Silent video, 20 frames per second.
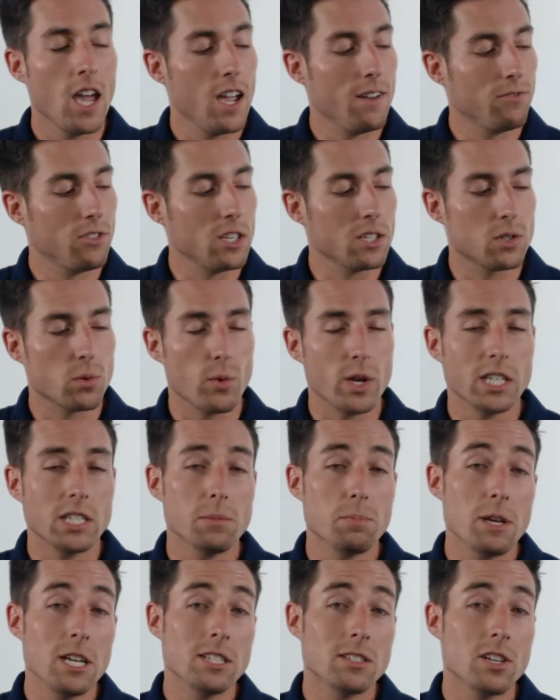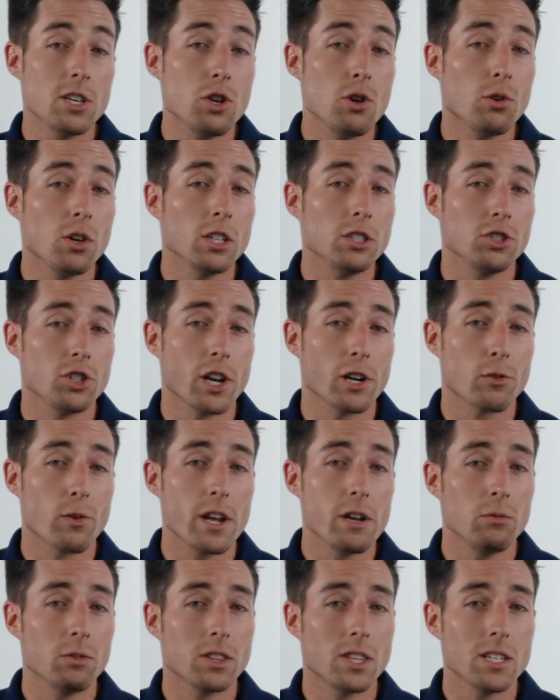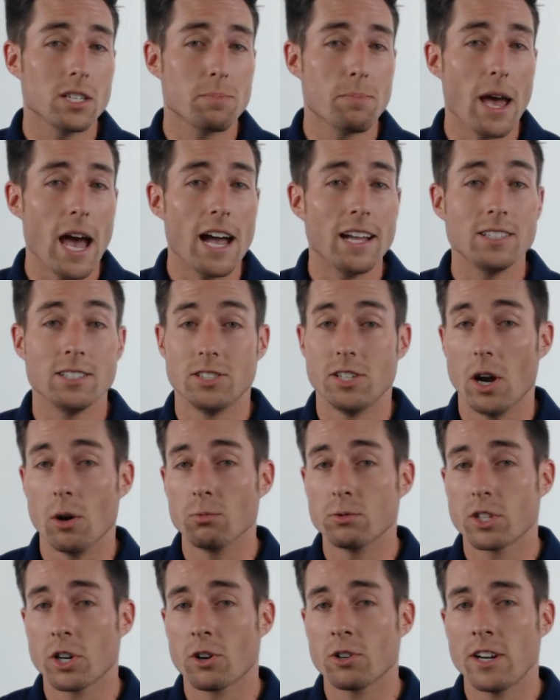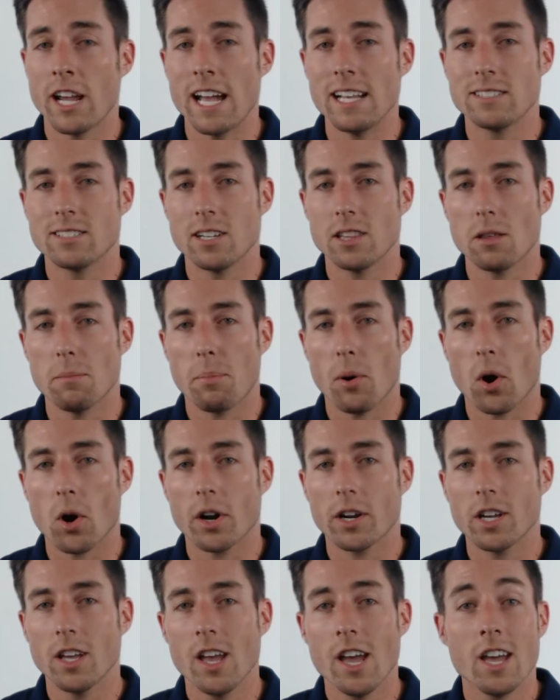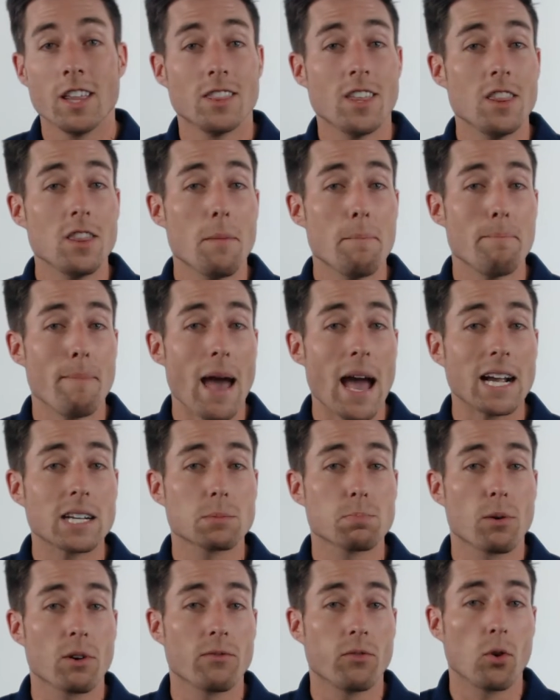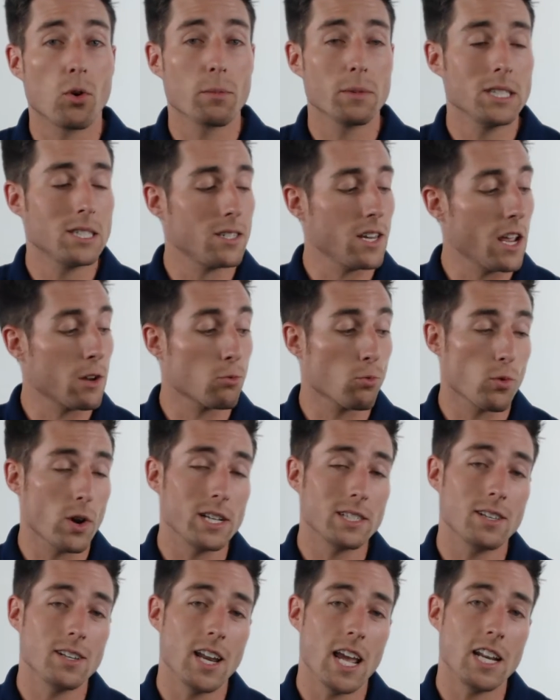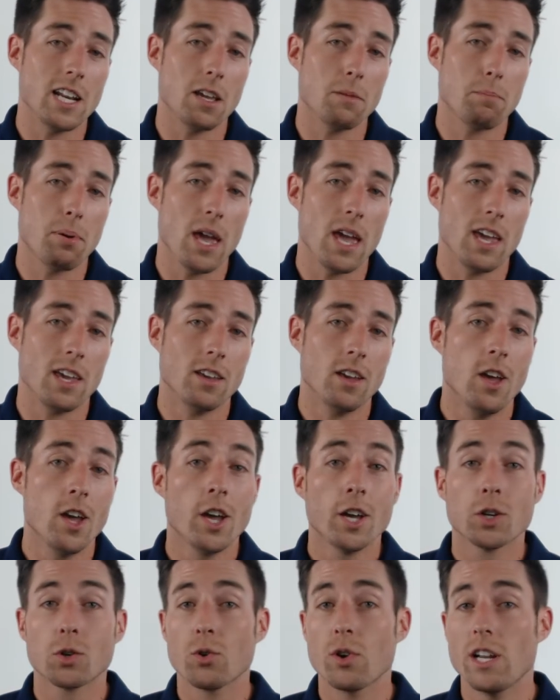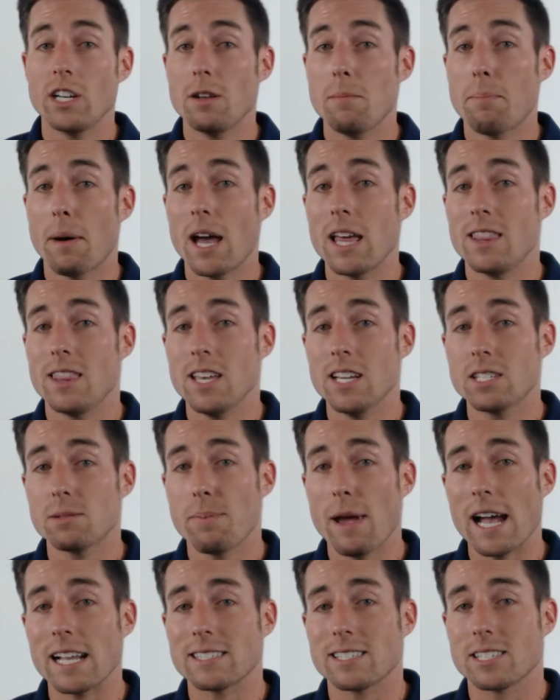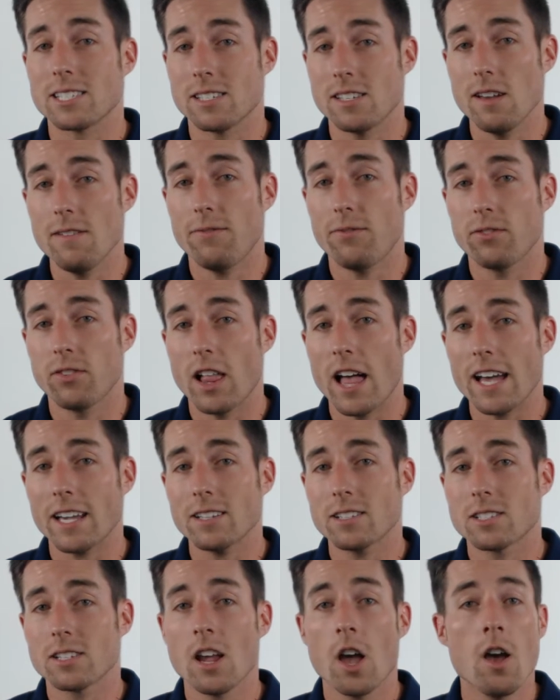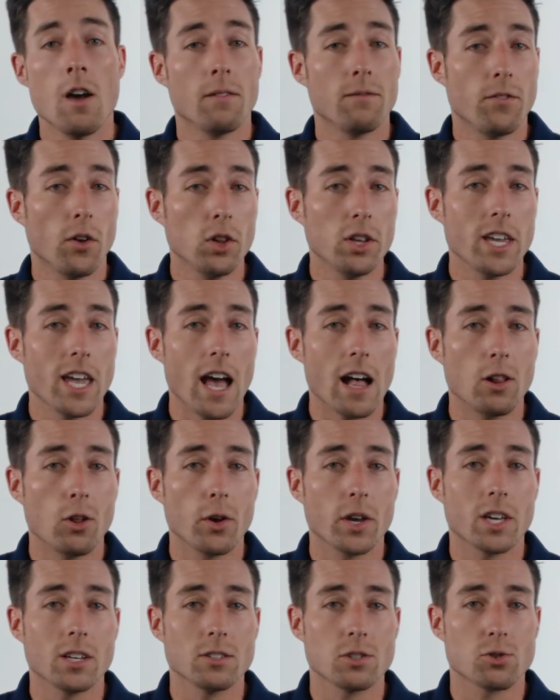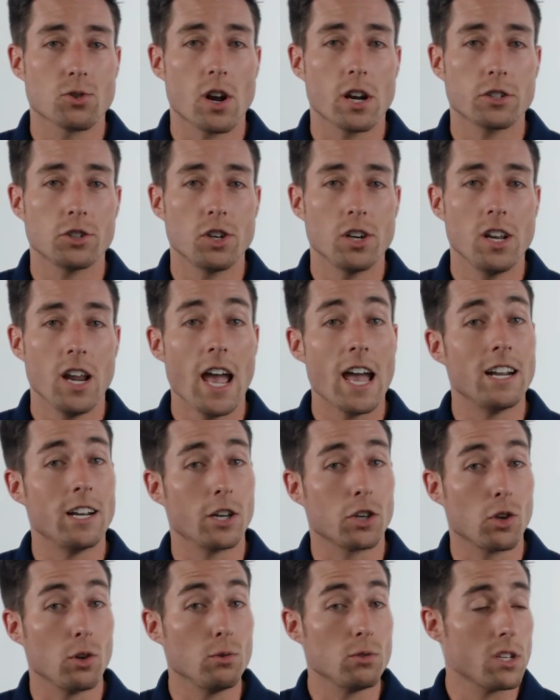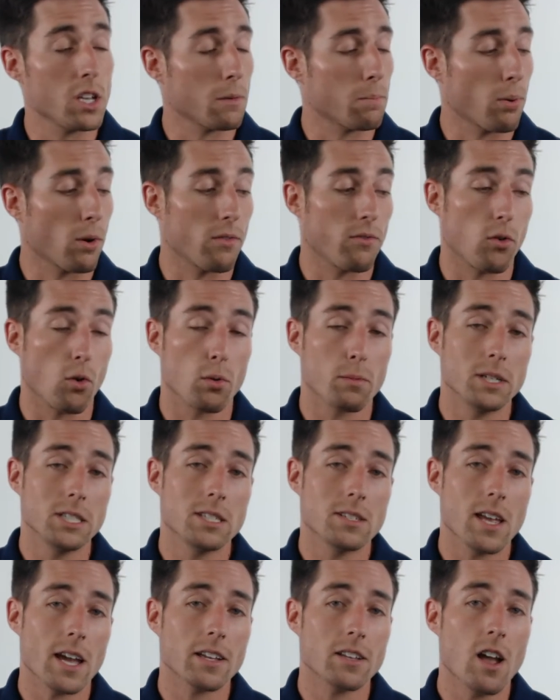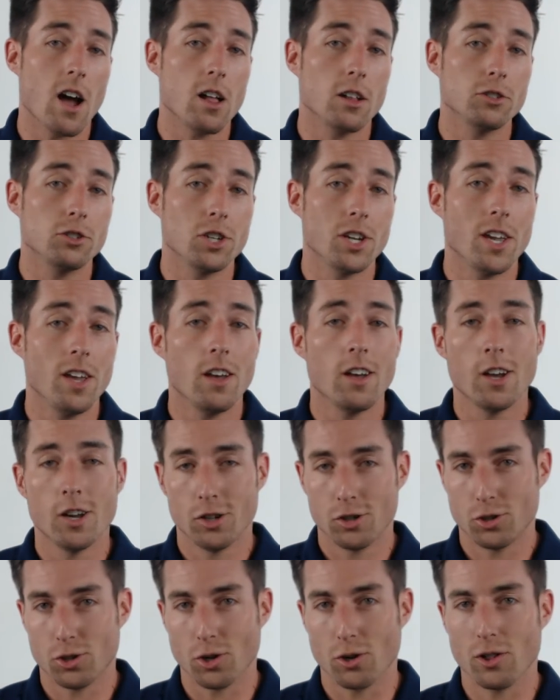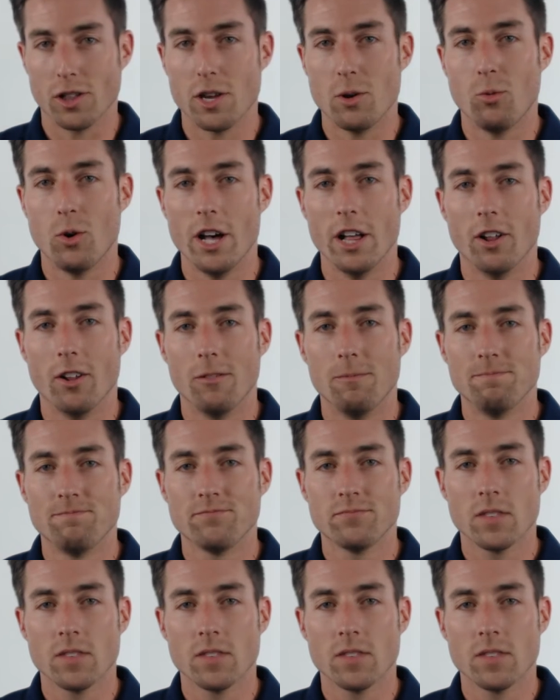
If the swing speeds that you can generate with this bat don't turn heads at the park, then the max performance and resonating ping created by this bat's stiff flex, fully alloyed construction, and acoustic performance technology surely will.